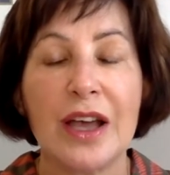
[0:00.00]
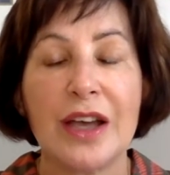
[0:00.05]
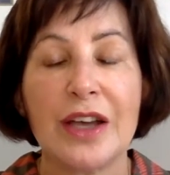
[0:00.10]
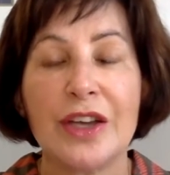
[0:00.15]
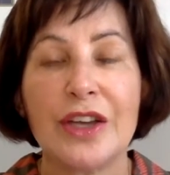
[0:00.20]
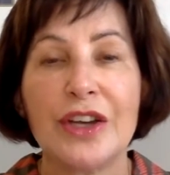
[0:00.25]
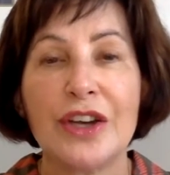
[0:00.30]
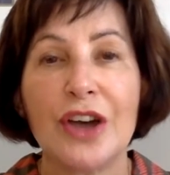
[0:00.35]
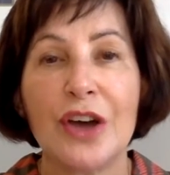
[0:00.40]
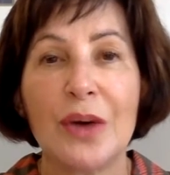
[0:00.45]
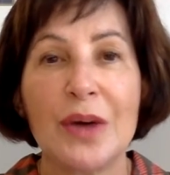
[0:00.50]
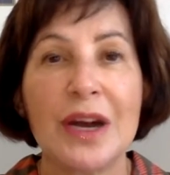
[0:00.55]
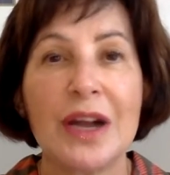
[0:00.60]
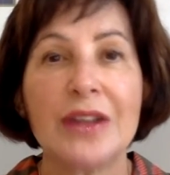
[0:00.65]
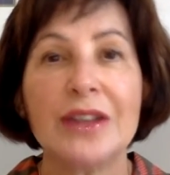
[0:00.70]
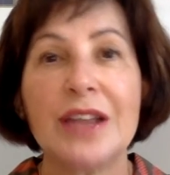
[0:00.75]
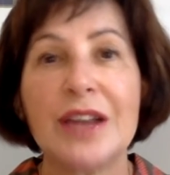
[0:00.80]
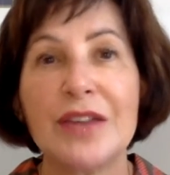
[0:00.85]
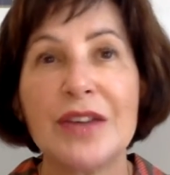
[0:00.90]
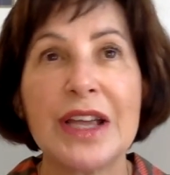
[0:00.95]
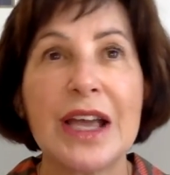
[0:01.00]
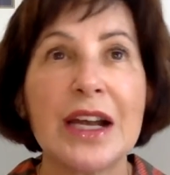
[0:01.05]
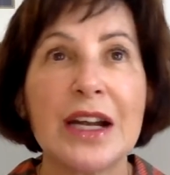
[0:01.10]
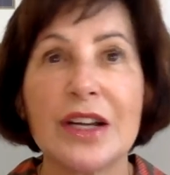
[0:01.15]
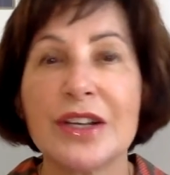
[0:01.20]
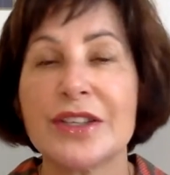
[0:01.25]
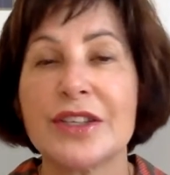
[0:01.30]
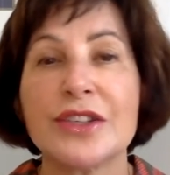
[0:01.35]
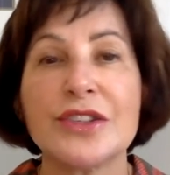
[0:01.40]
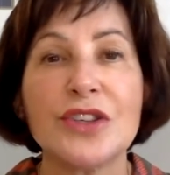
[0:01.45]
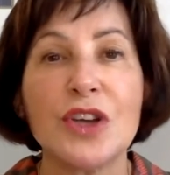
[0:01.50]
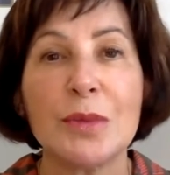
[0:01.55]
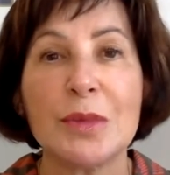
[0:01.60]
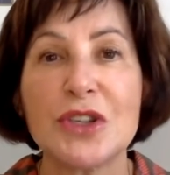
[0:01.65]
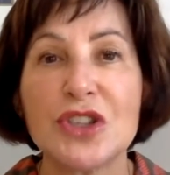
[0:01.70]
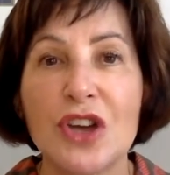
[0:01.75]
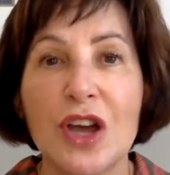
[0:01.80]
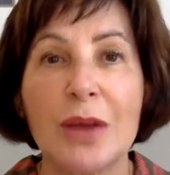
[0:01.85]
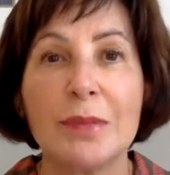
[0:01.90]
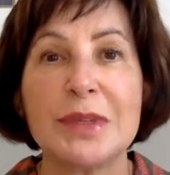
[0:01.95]
you know, and I'll never get it because there's so
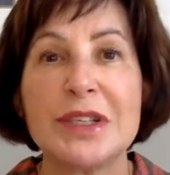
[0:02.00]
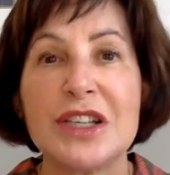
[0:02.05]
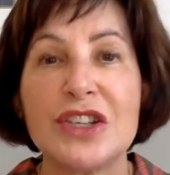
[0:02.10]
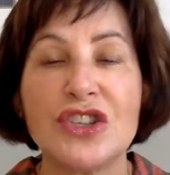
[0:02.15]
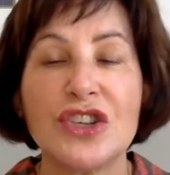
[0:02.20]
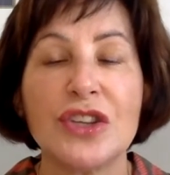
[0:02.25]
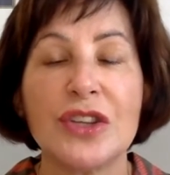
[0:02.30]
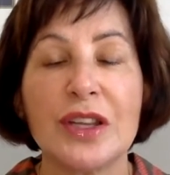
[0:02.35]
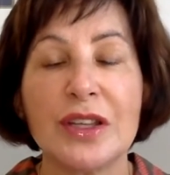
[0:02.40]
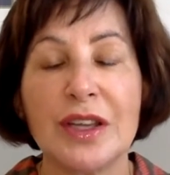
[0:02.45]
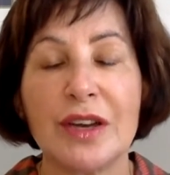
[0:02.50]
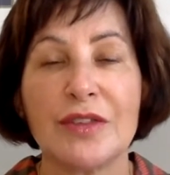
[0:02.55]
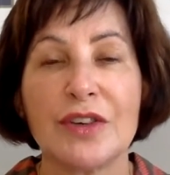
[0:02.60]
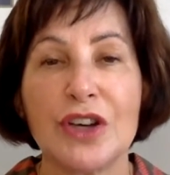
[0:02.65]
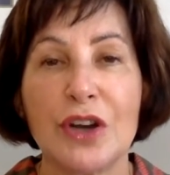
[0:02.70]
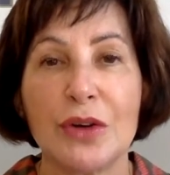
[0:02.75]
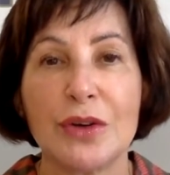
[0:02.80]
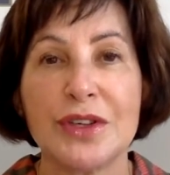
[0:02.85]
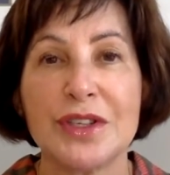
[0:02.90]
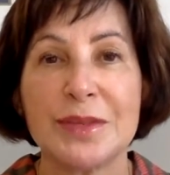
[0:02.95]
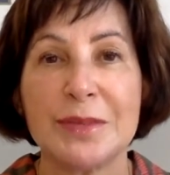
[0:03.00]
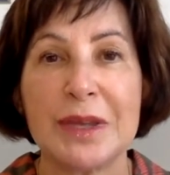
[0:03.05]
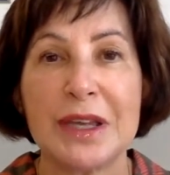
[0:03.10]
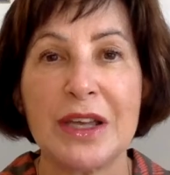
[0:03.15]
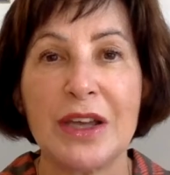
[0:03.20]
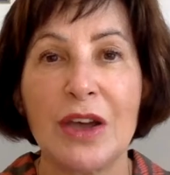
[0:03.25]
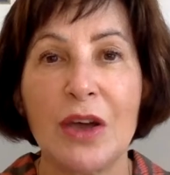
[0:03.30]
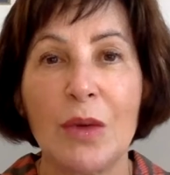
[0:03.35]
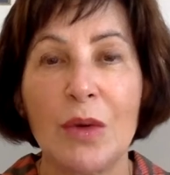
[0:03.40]
much competition, they'll never notice me.